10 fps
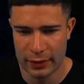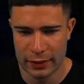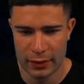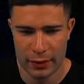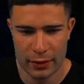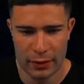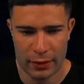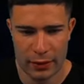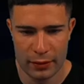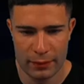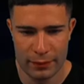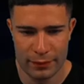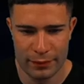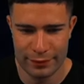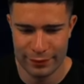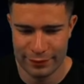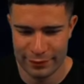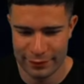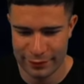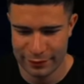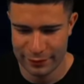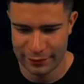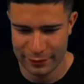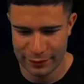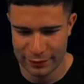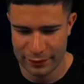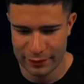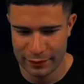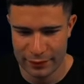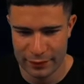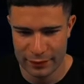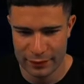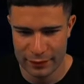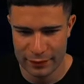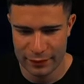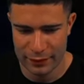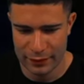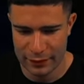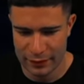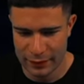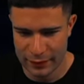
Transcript: Nobody speaks.